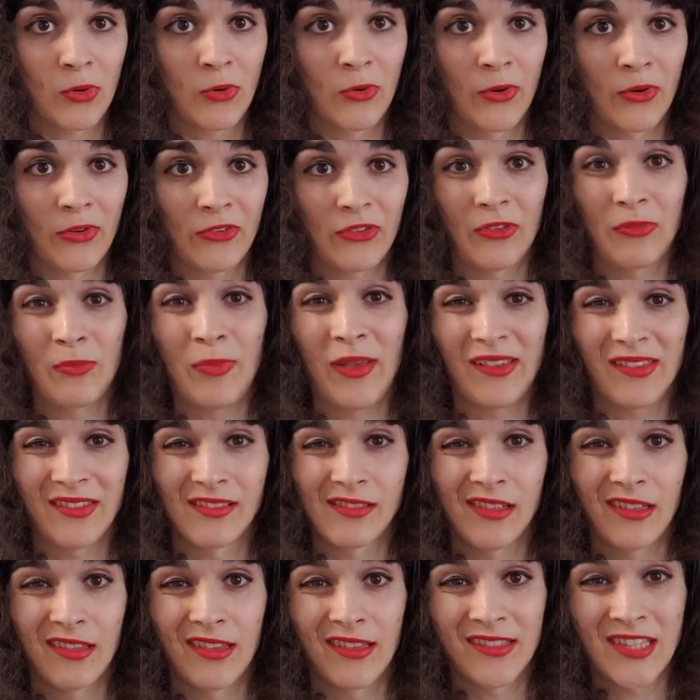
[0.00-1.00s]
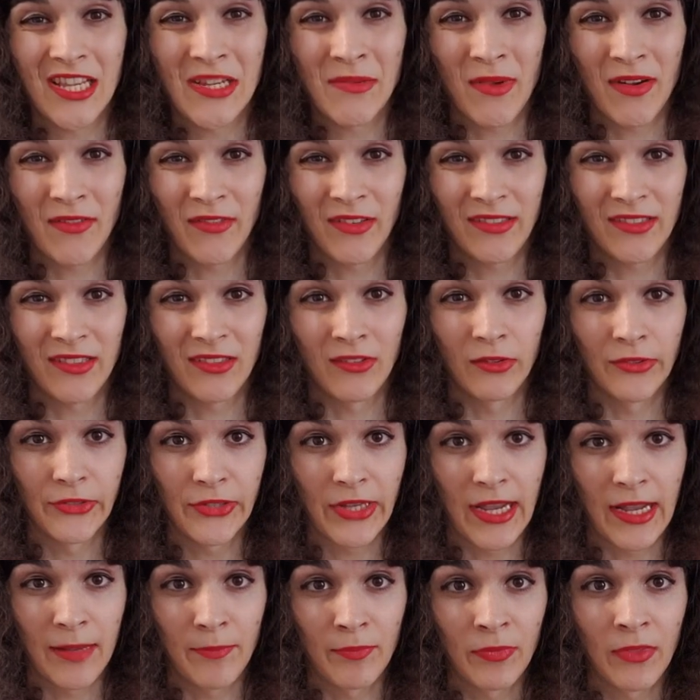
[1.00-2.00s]
horse is basically the same every single
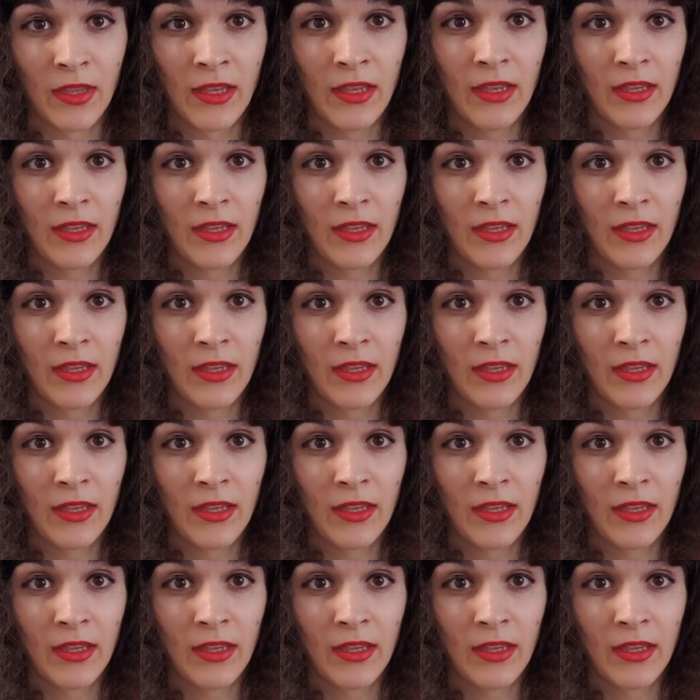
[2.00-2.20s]
time.